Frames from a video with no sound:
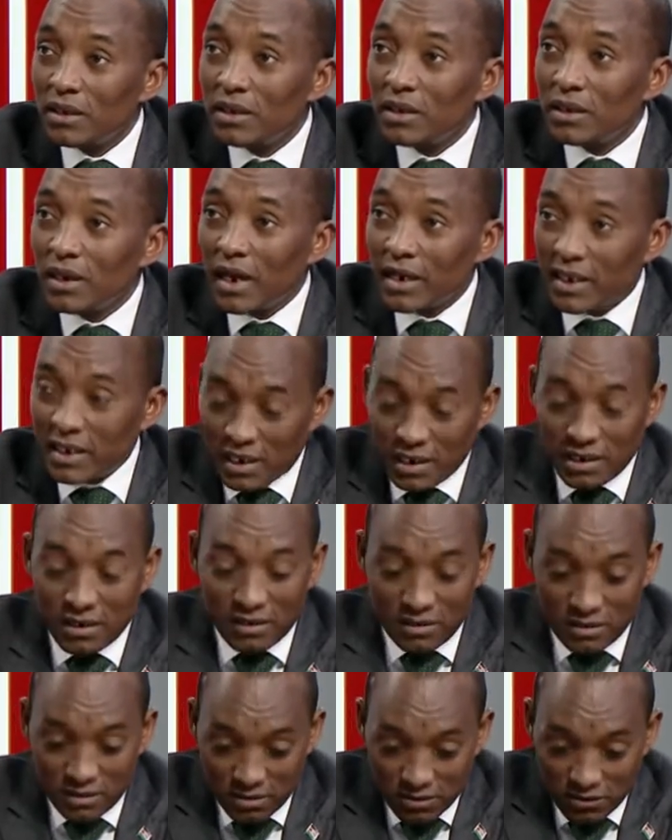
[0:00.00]
again
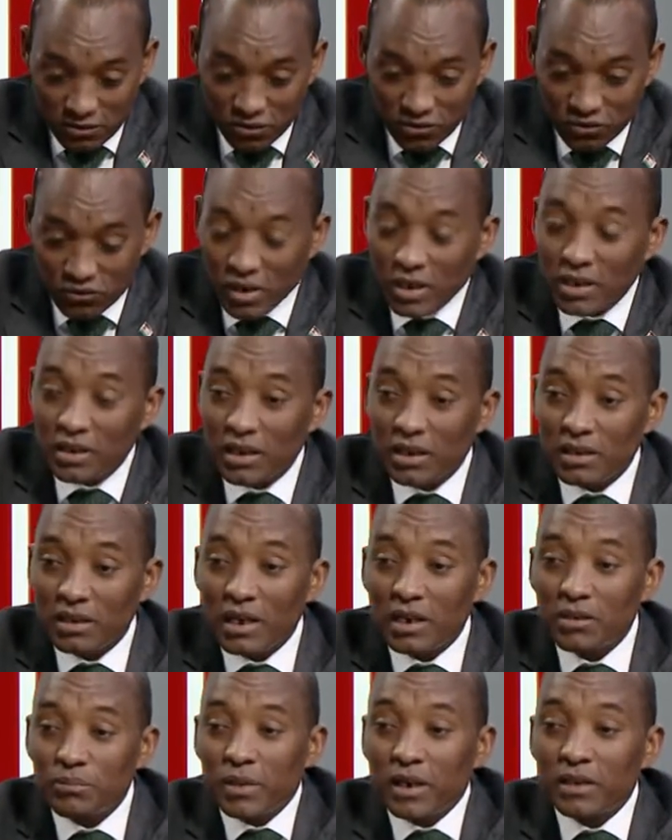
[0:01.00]
to strengthen
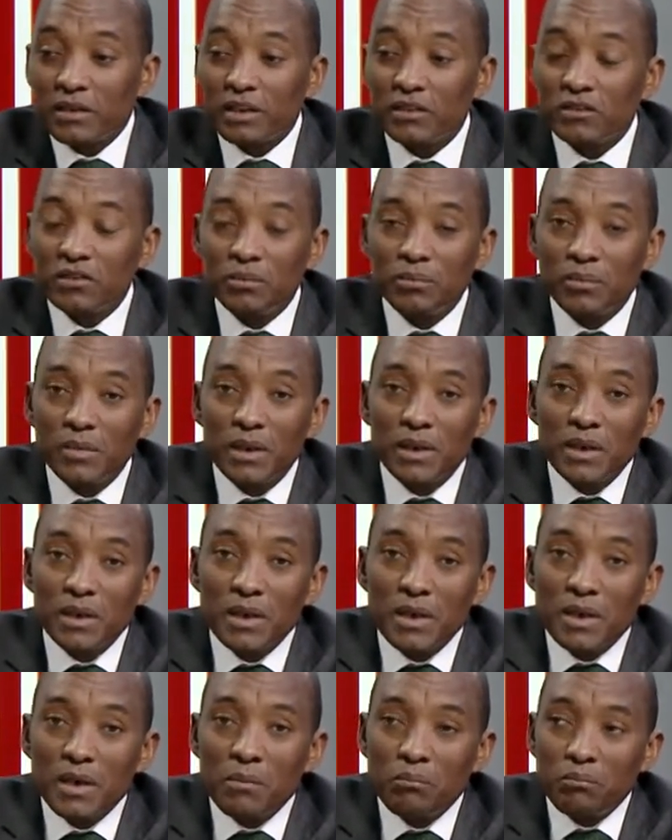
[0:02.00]
that partnership.
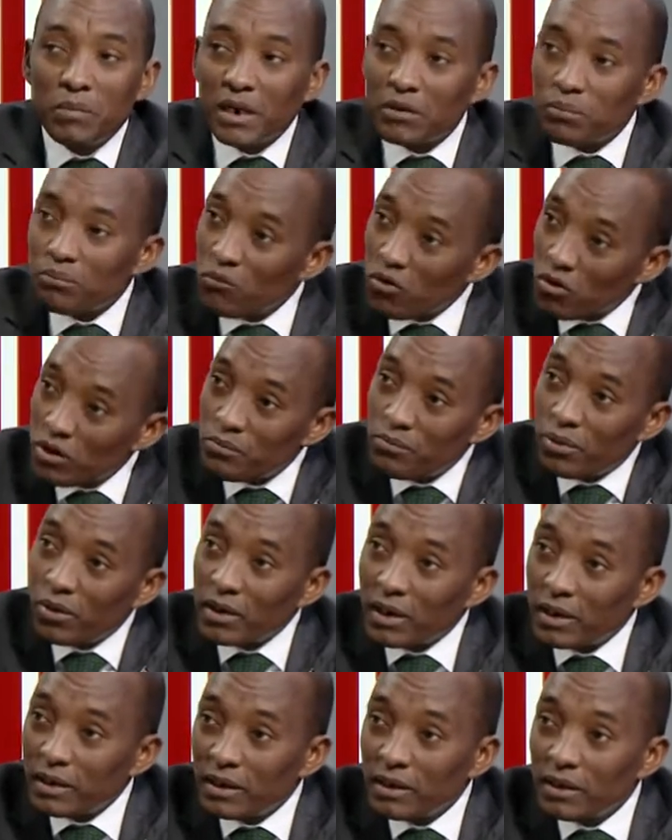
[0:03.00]
But more
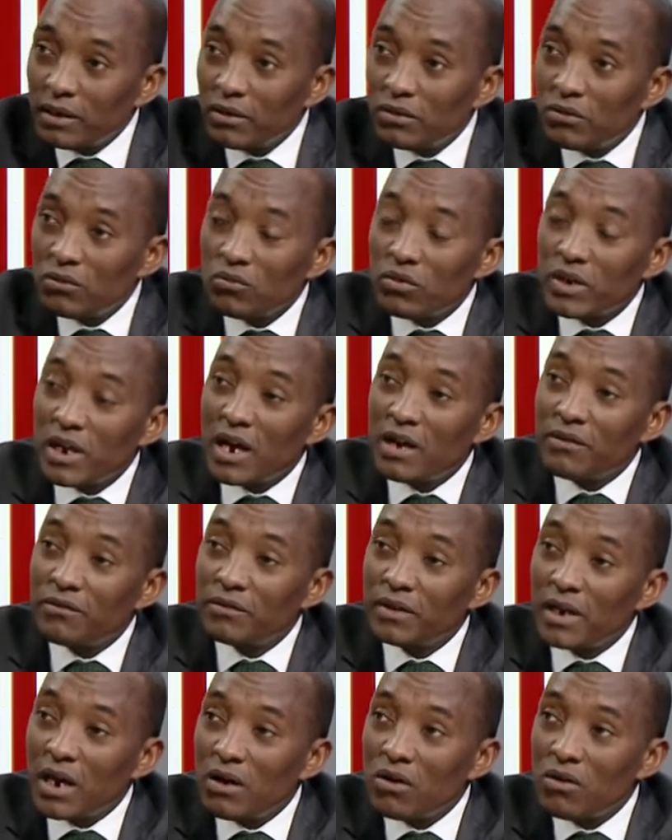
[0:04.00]
importantly, we have
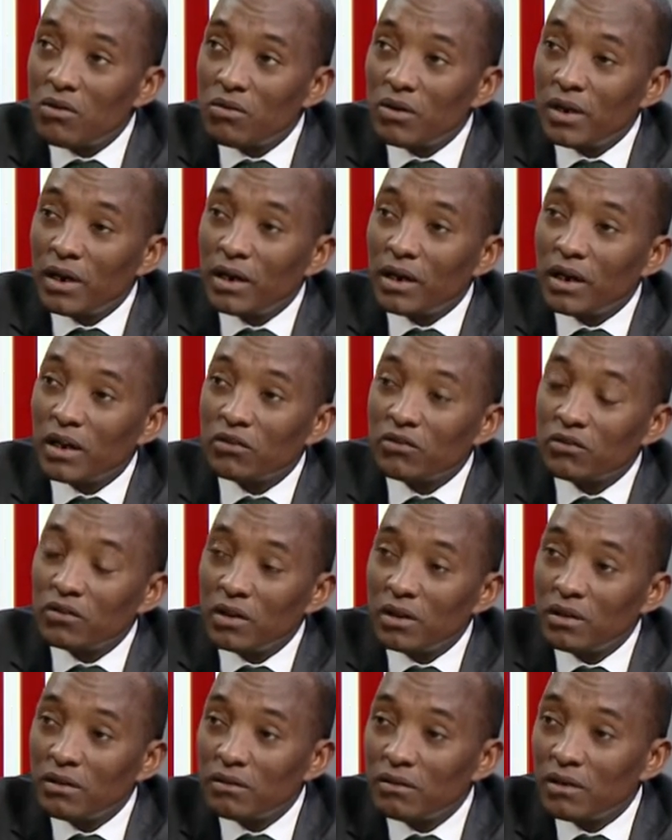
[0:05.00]
now
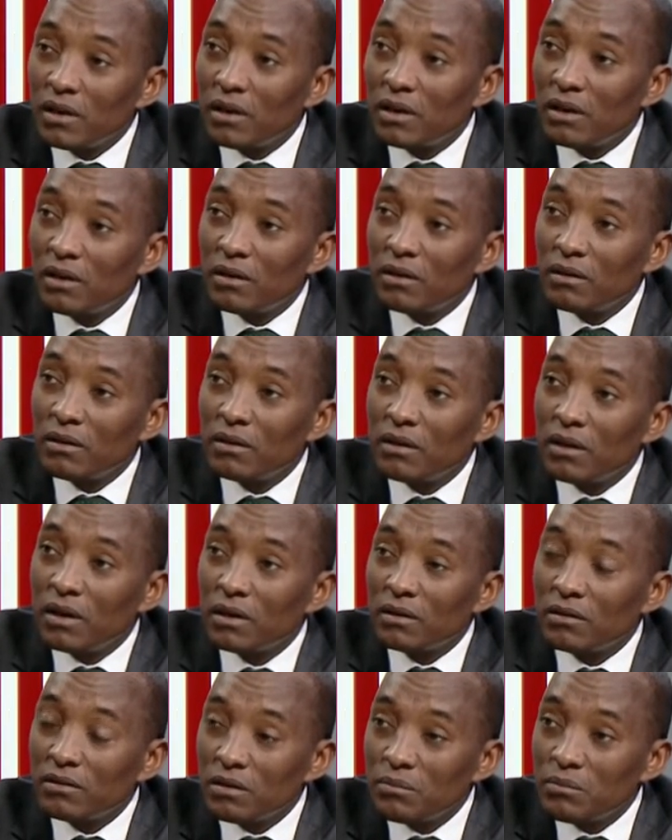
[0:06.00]
exchanged
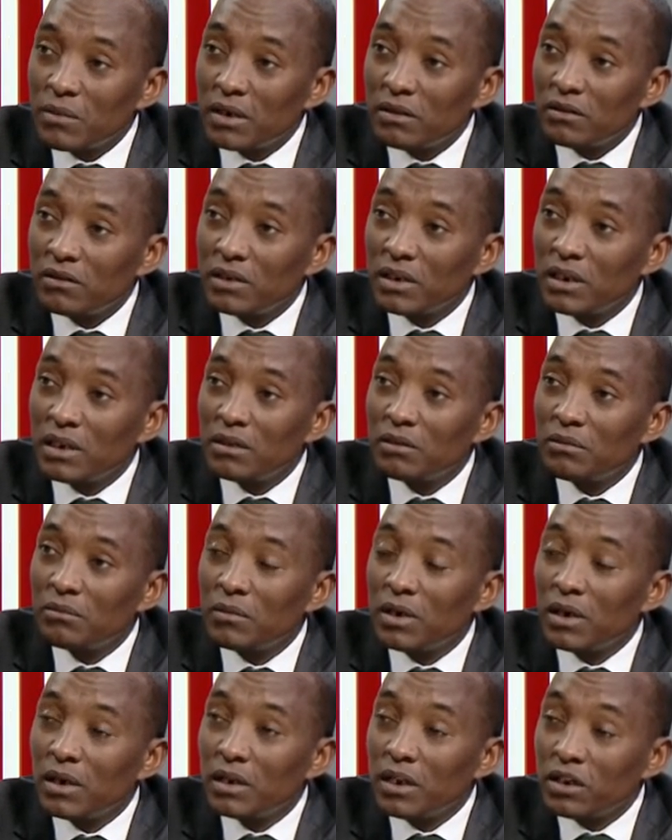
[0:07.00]
agreements in
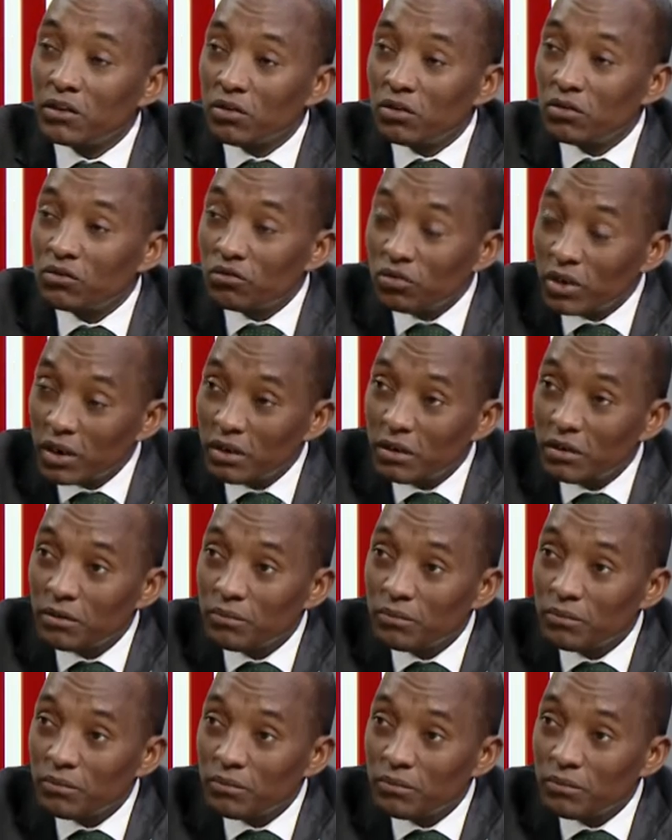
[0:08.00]
bilateral trade.